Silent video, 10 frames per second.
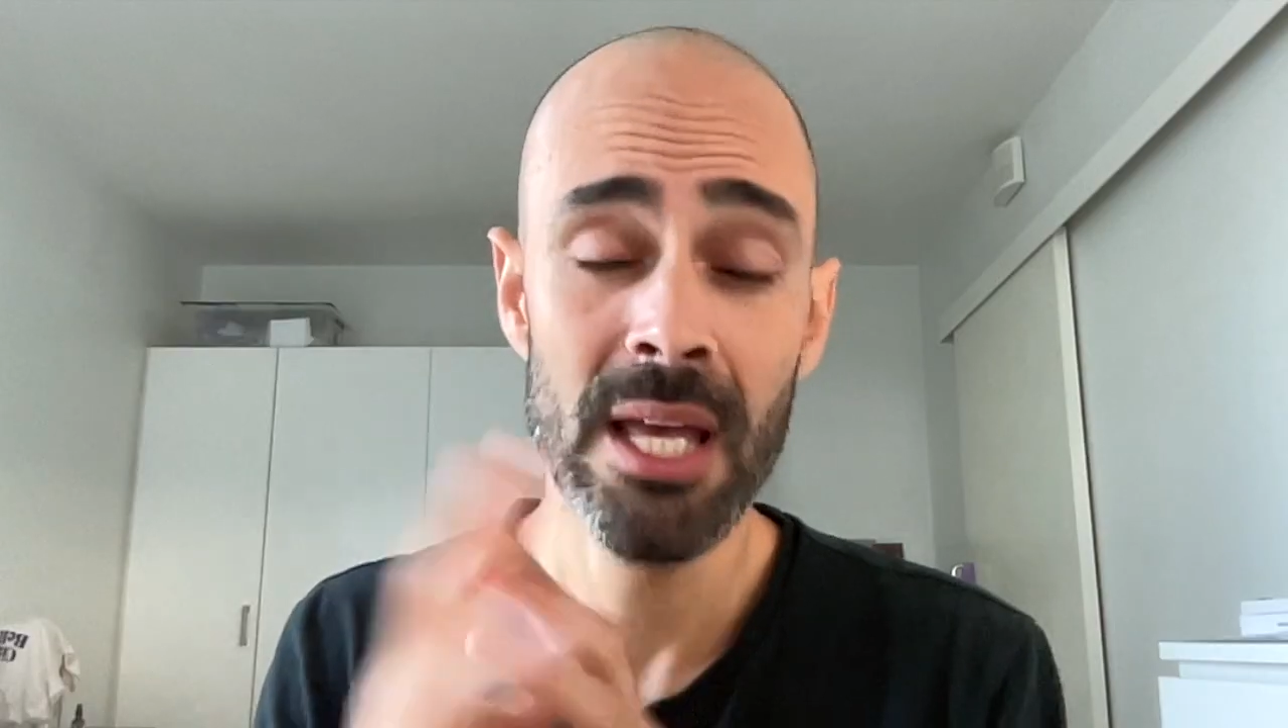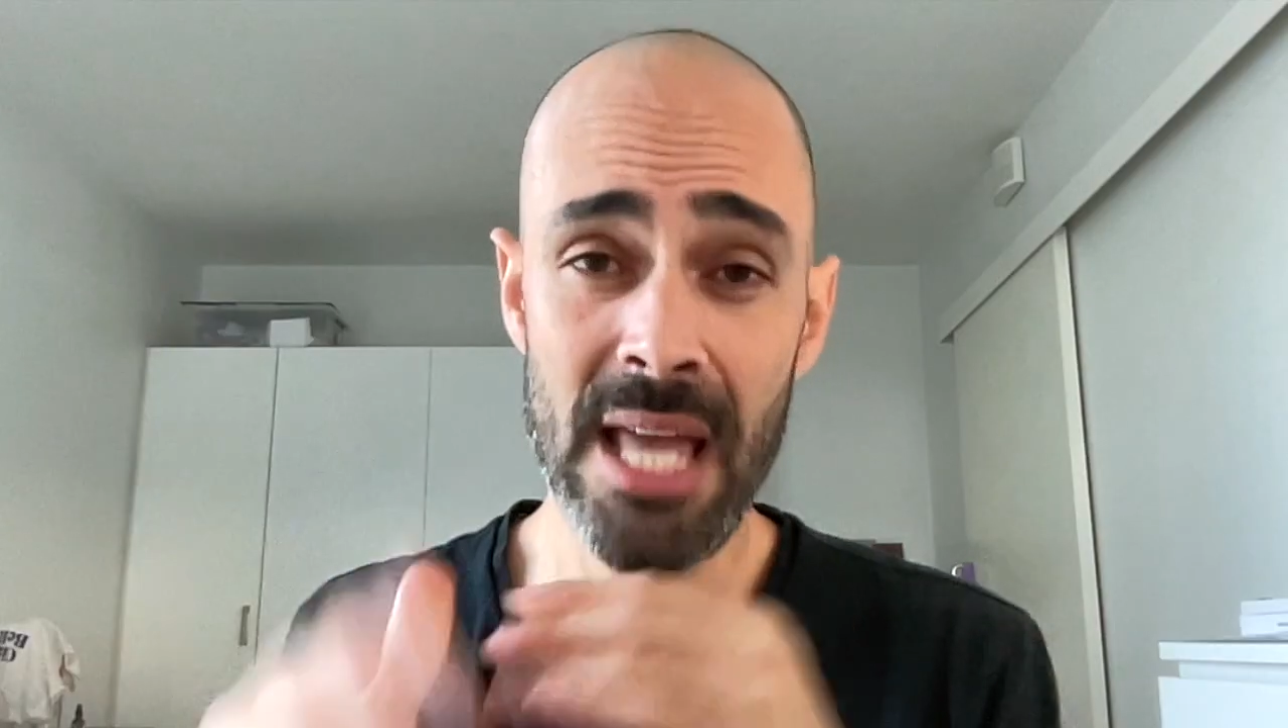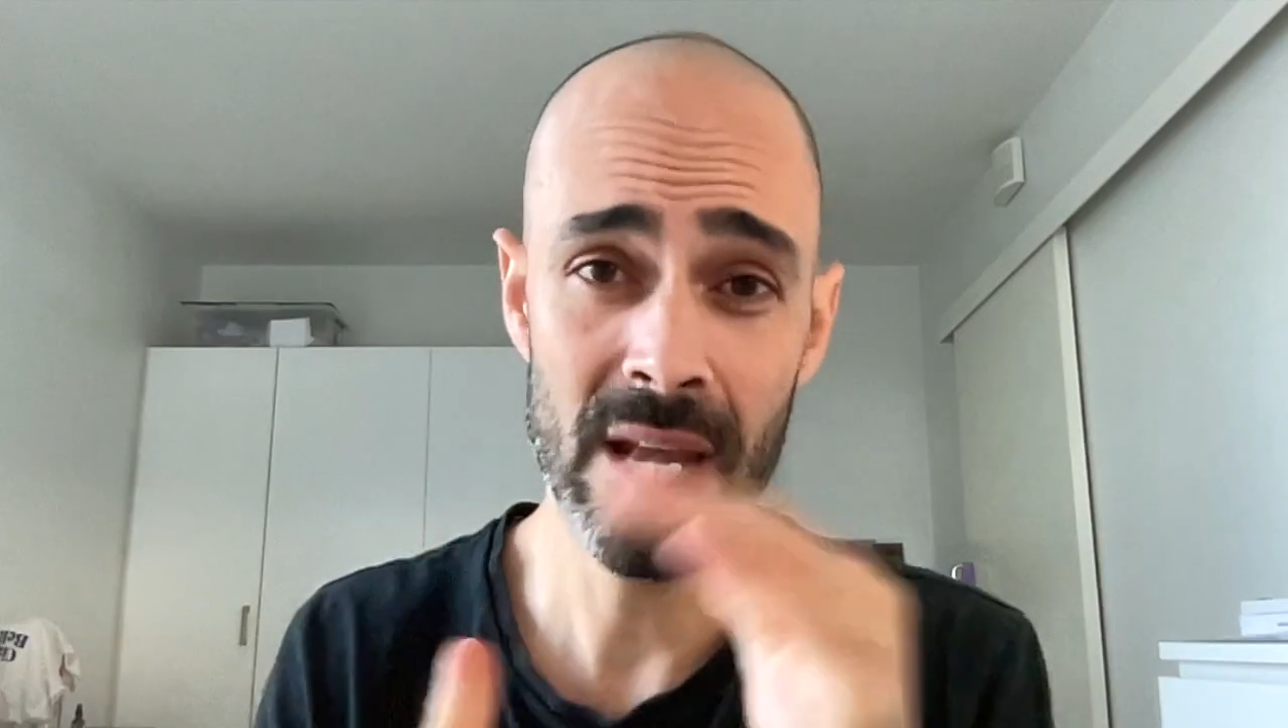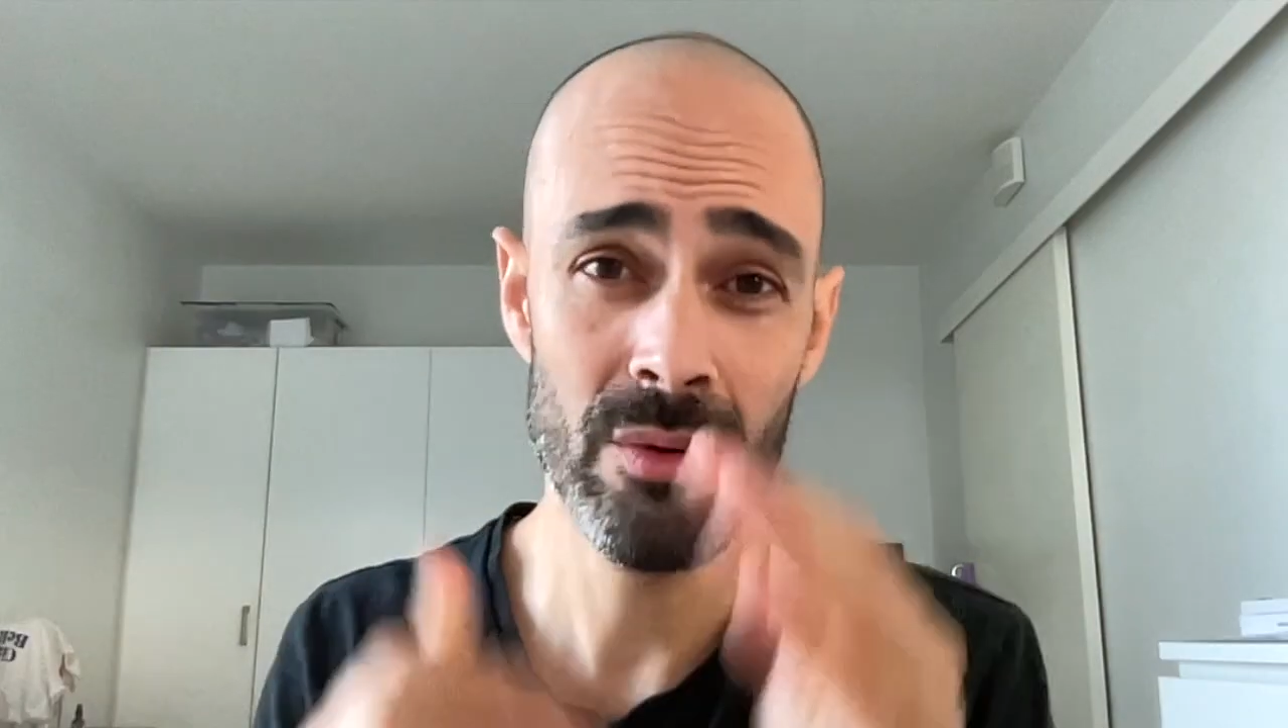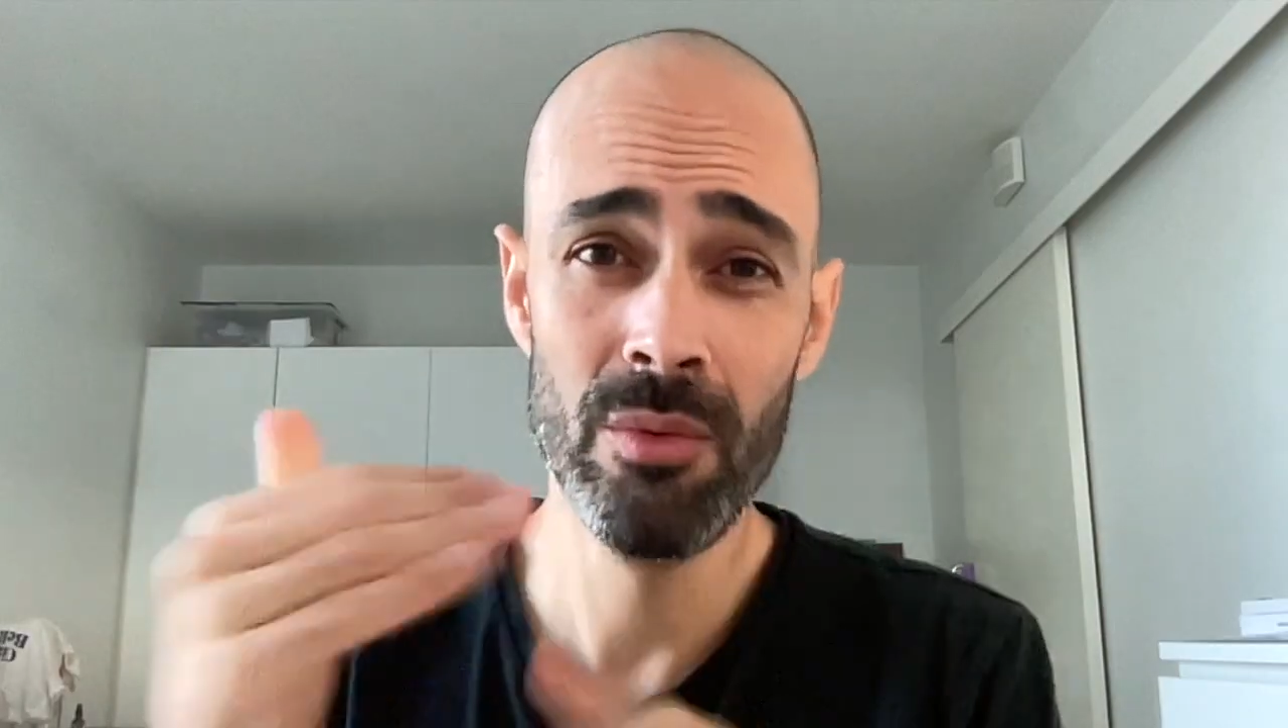
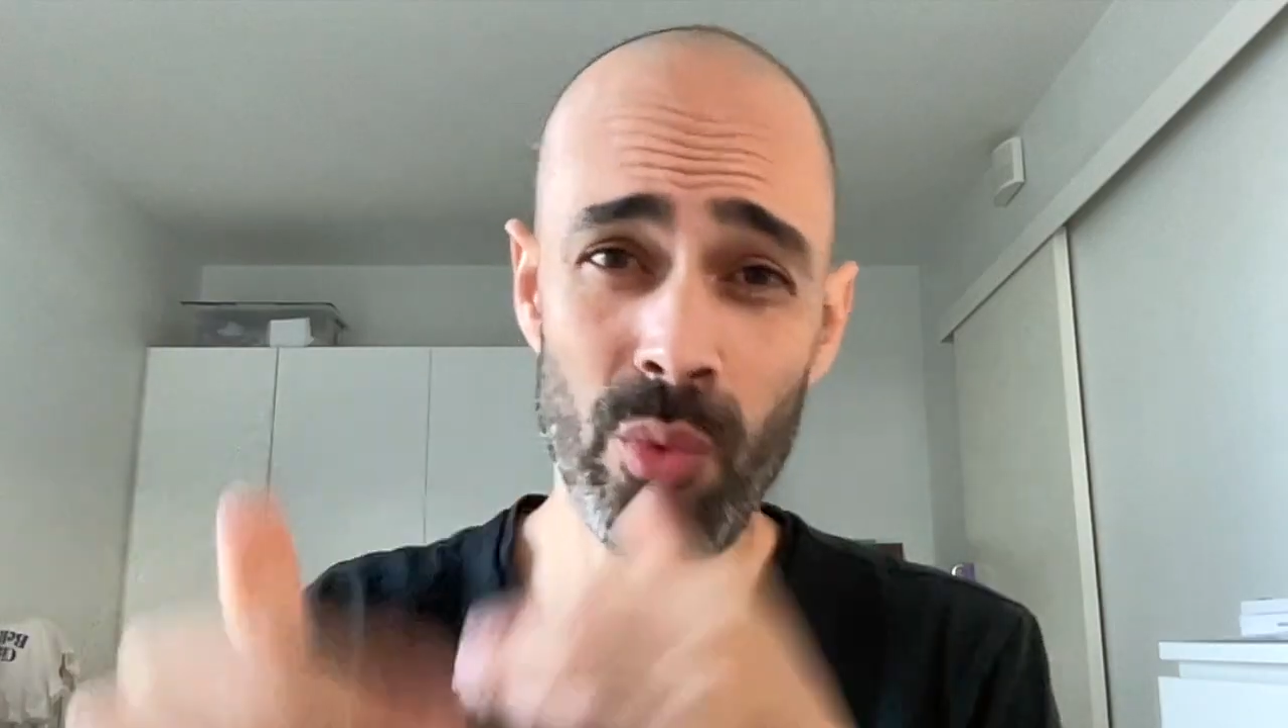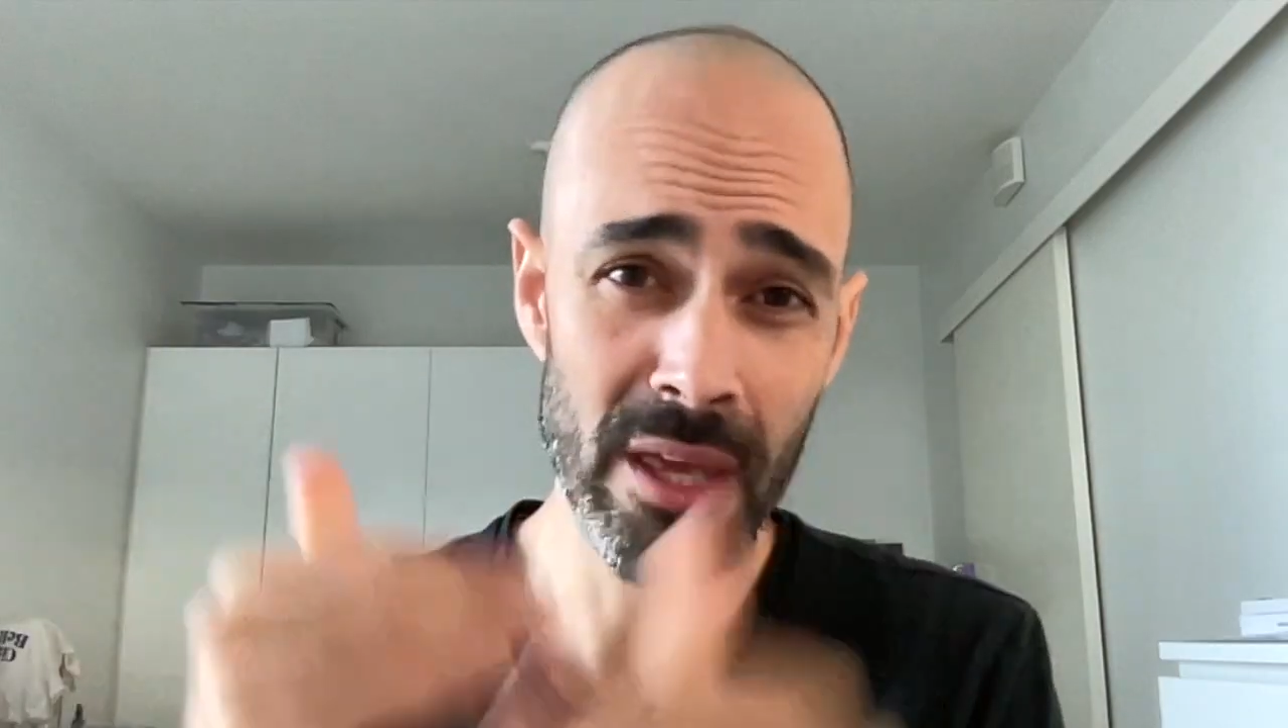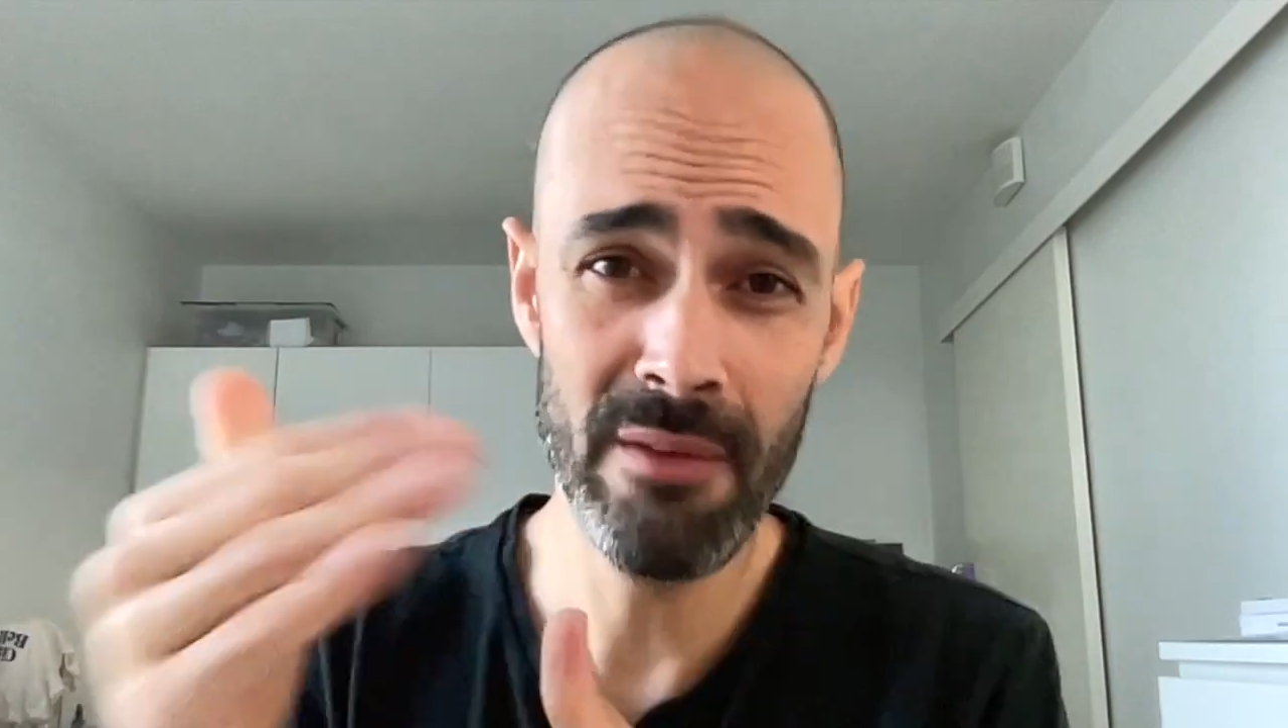Then we